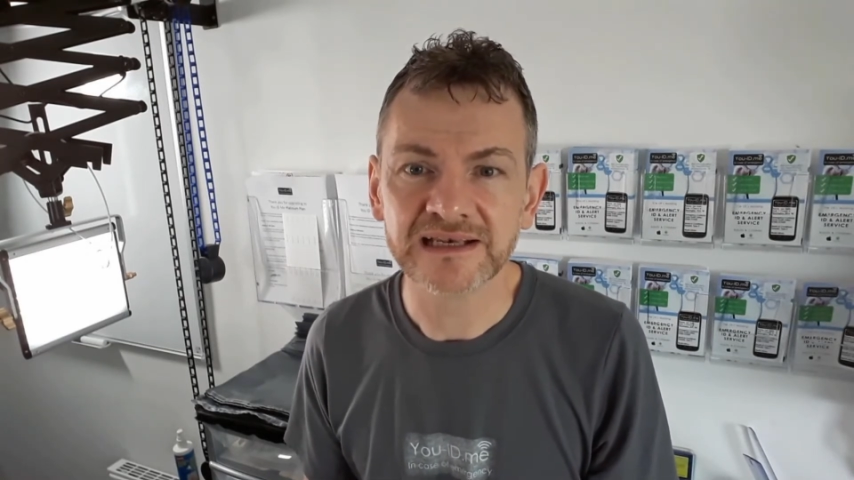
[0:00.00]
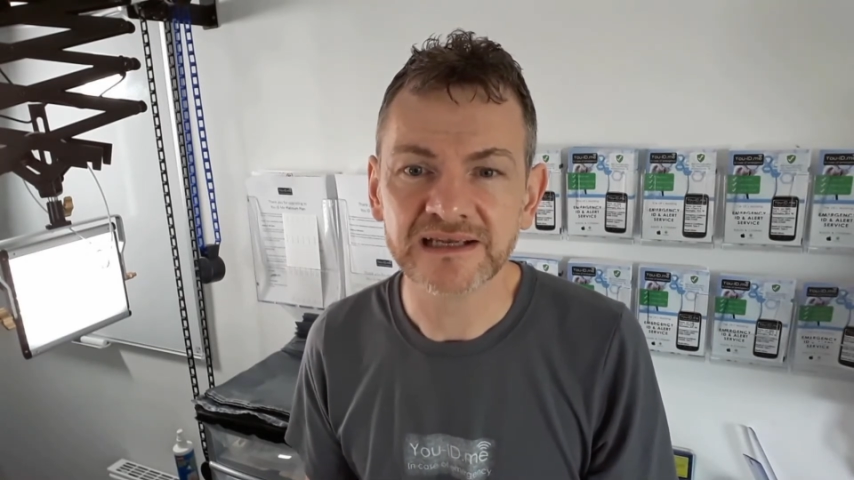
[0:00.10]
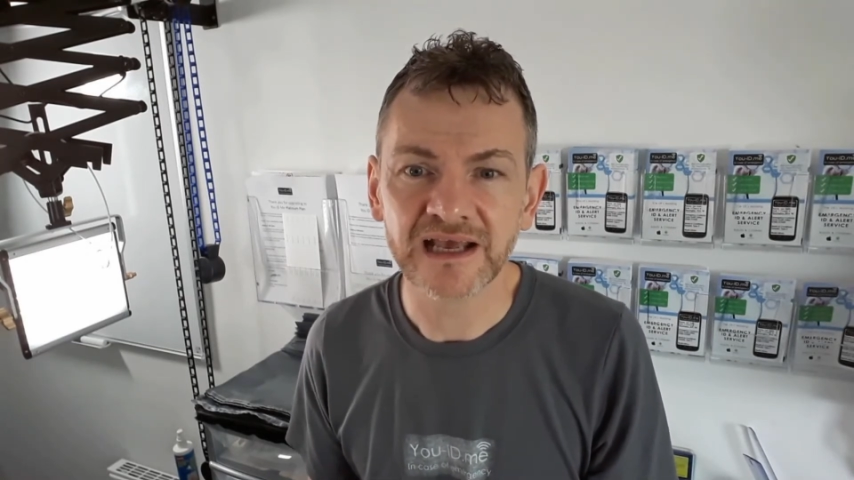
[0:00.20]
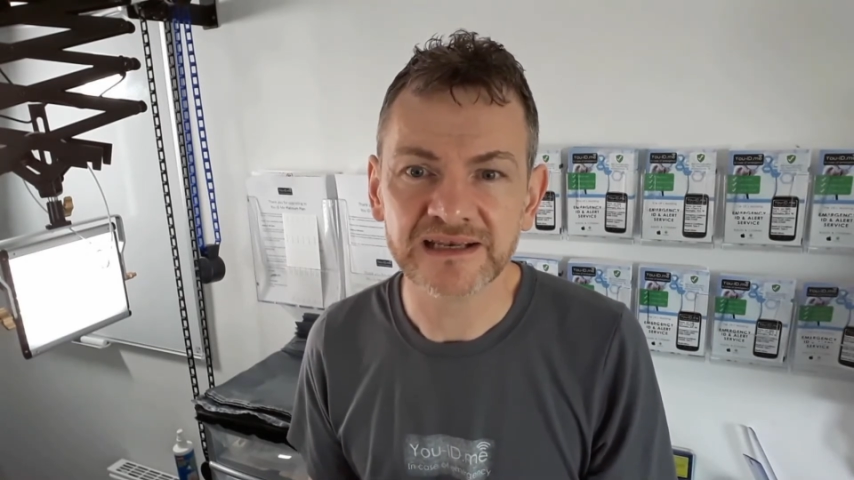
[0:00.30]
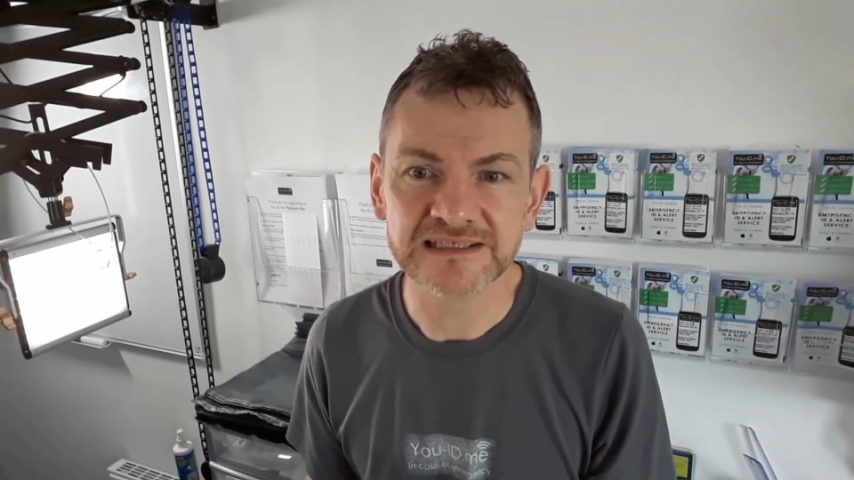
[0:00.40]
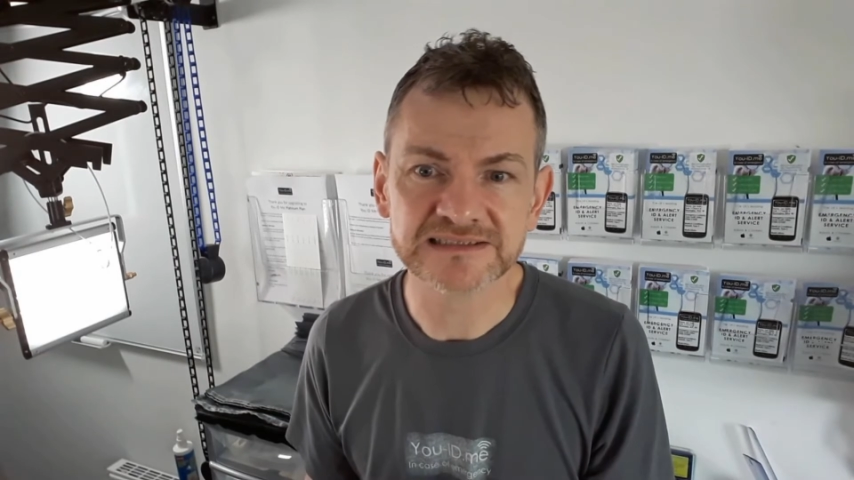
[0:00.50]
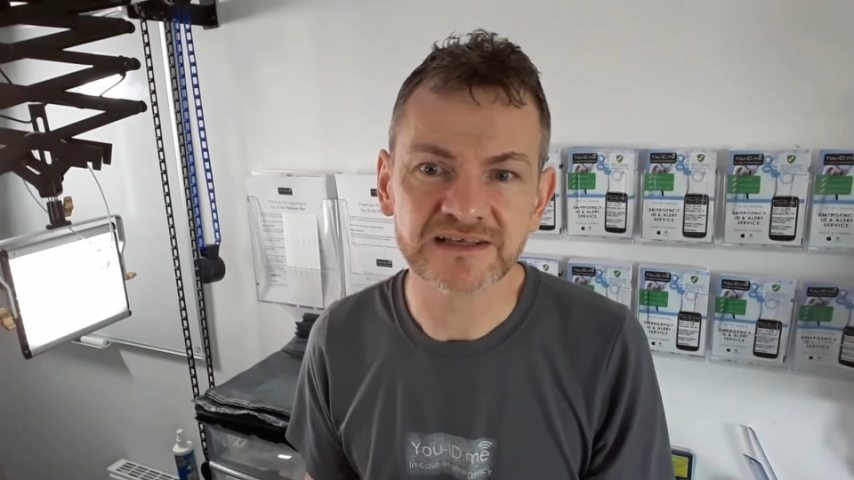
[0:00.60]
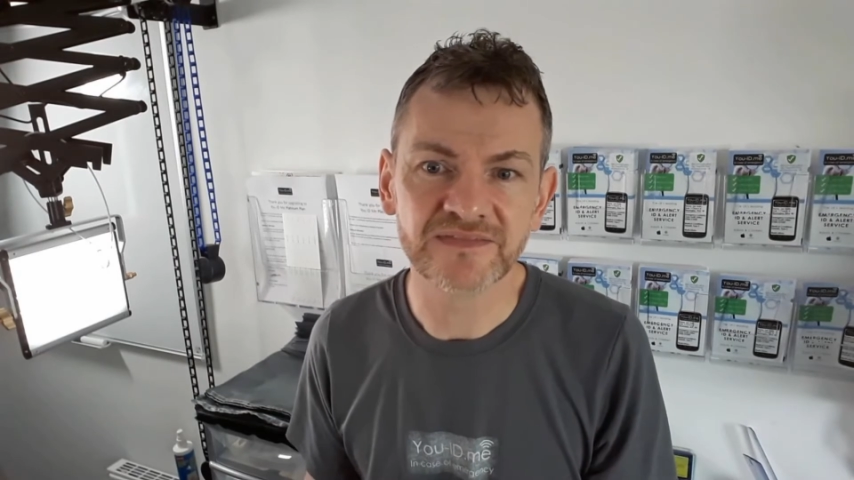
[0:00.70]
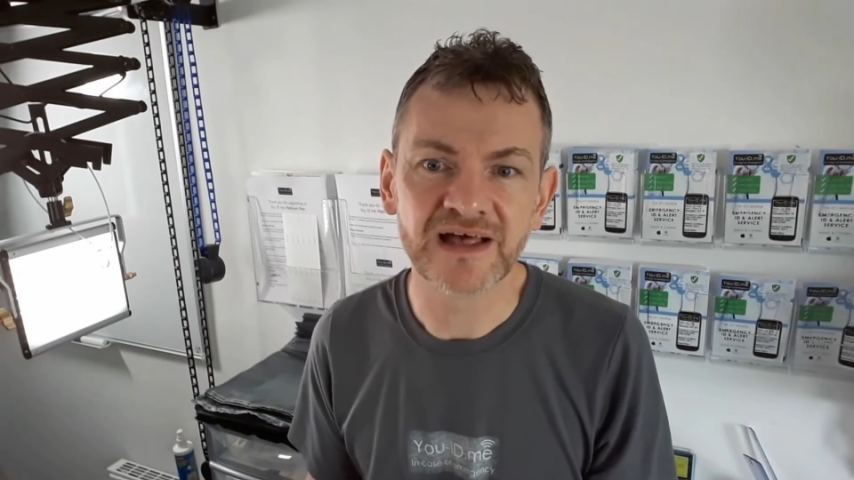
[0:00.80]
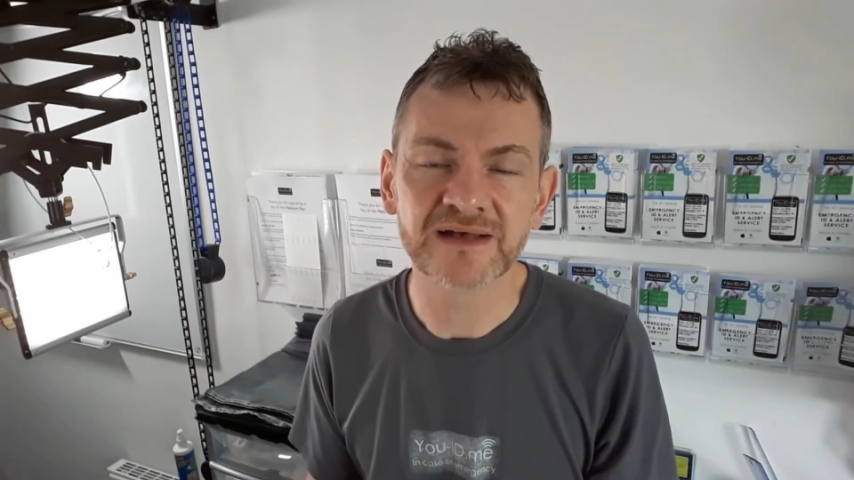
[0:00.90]
And
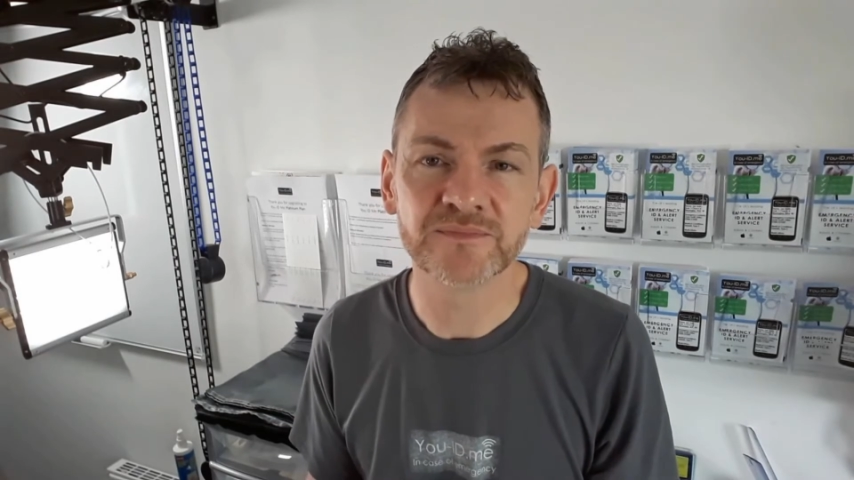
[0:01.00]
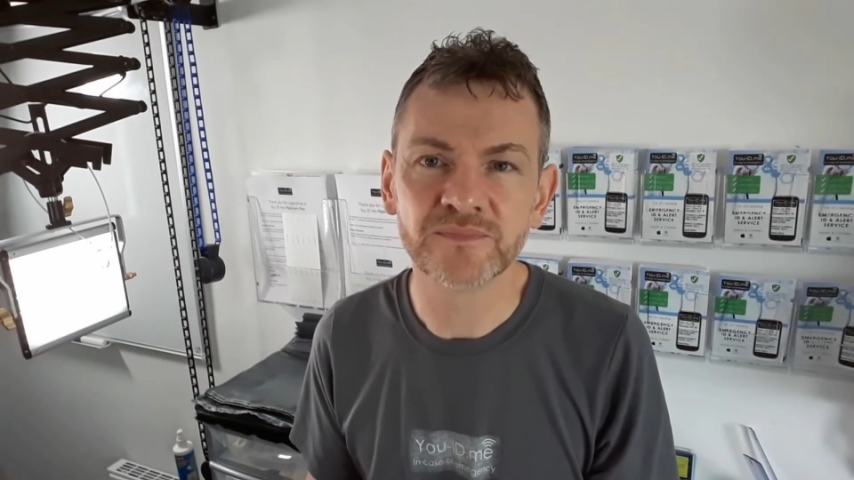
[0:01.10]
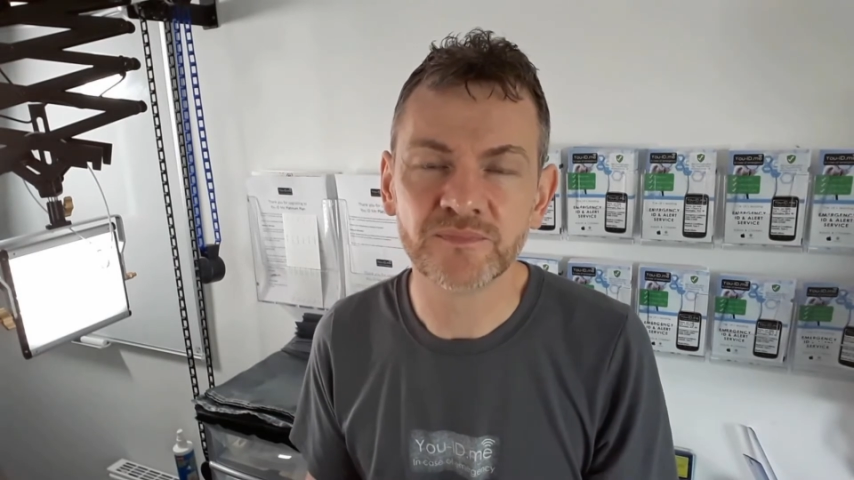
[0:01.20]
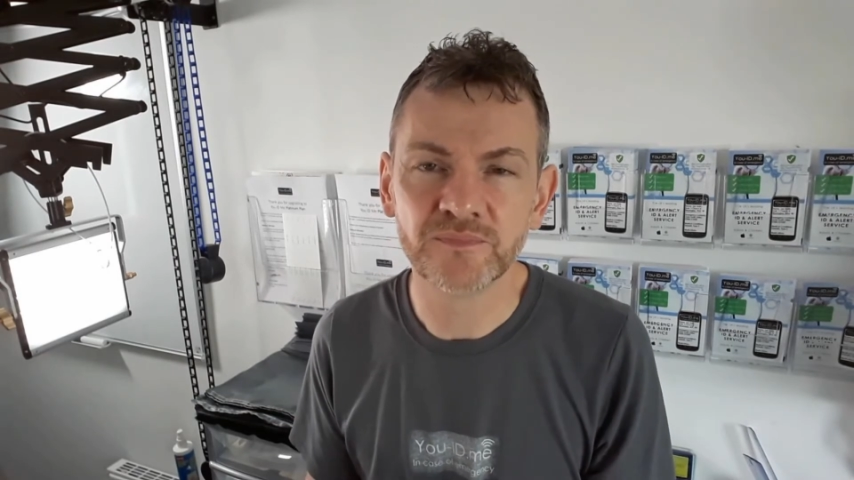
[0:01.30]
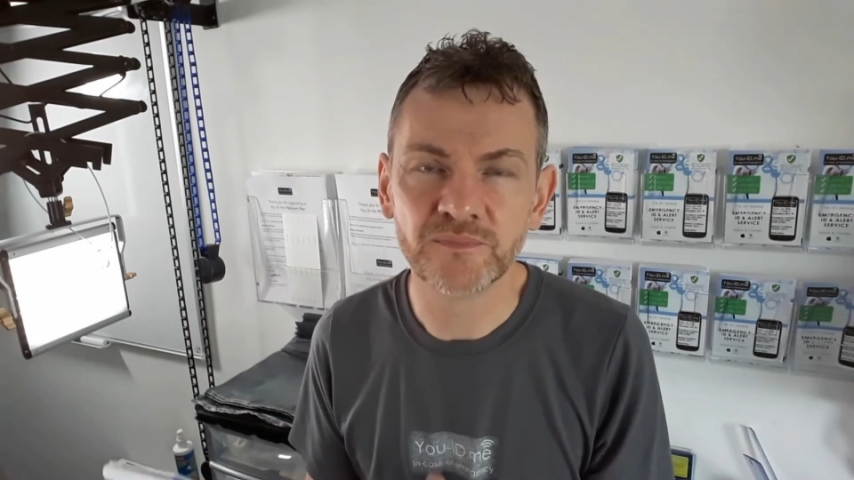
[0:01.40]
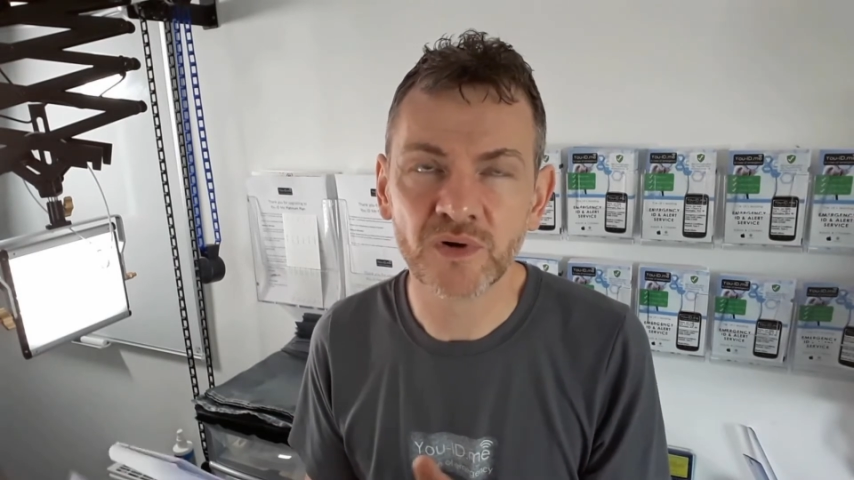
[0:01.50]
it's at that